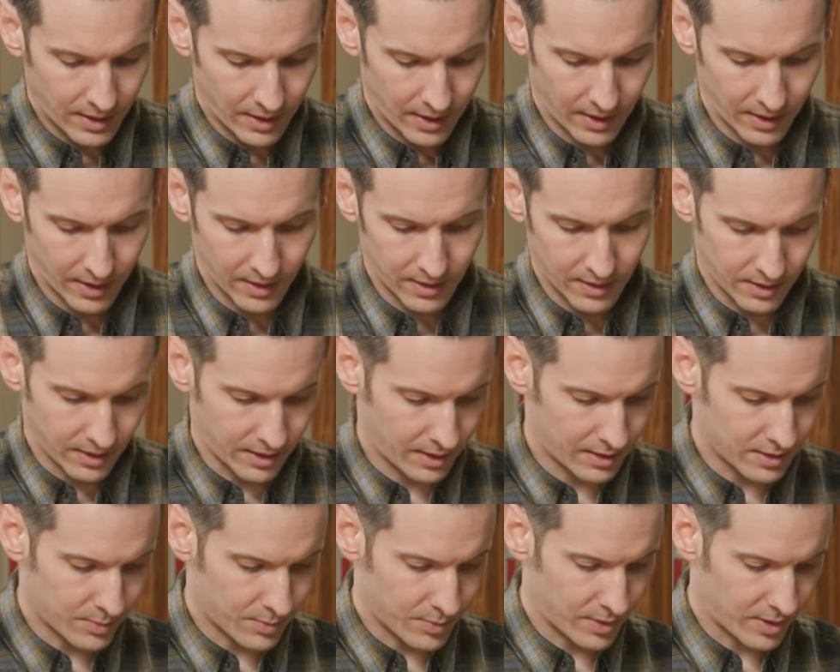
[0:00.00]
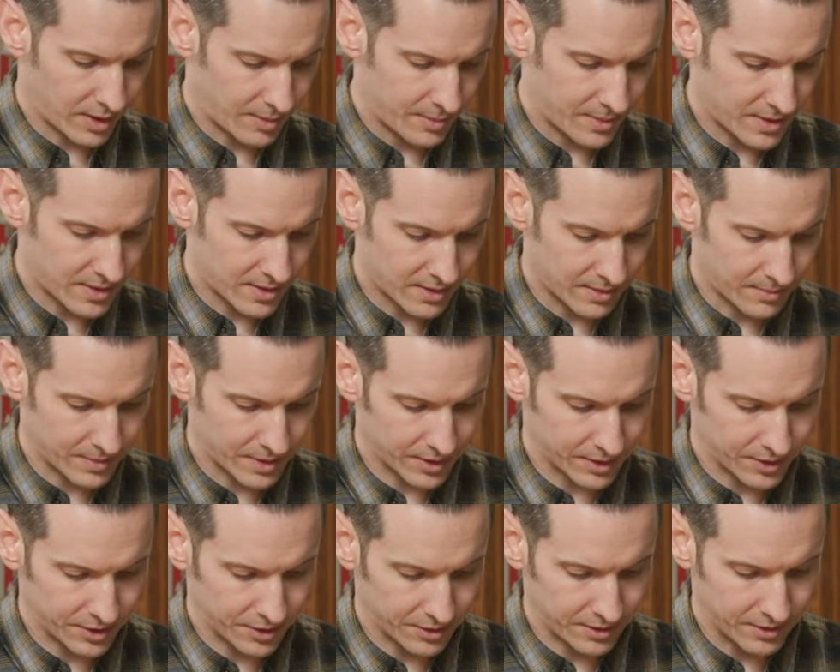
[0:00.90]
And as promised, I'm going
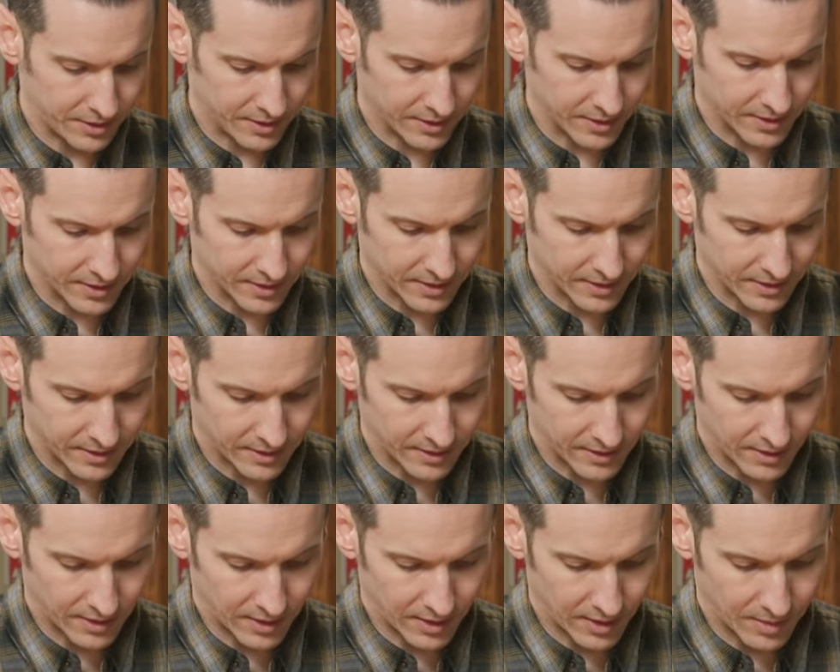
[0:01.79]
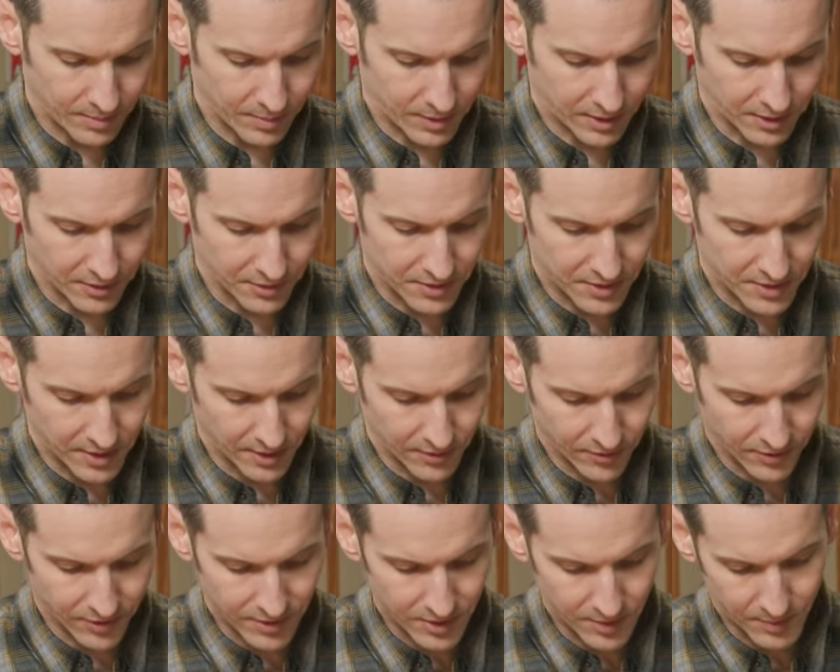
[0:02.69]
to show you the up-close
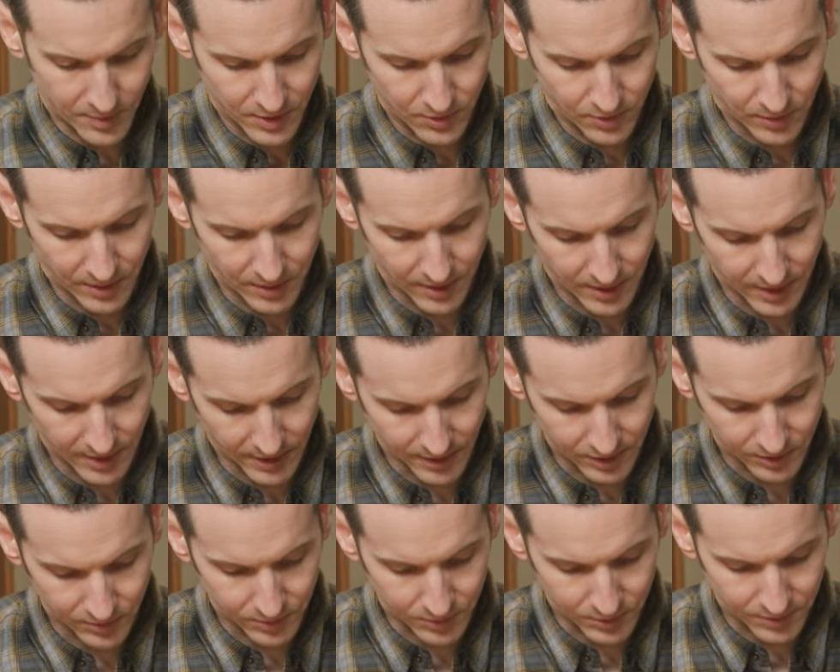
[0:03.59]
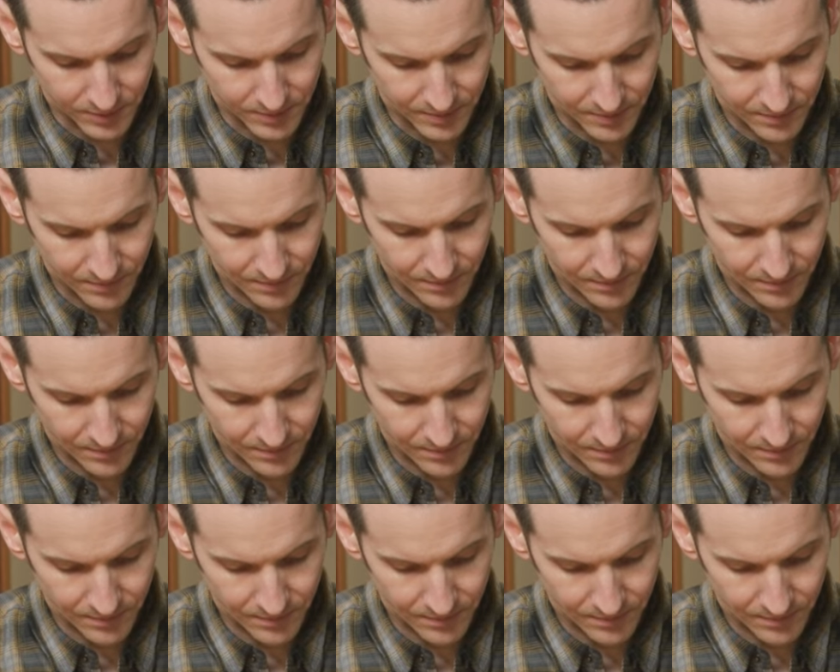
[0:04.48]
difference between the actual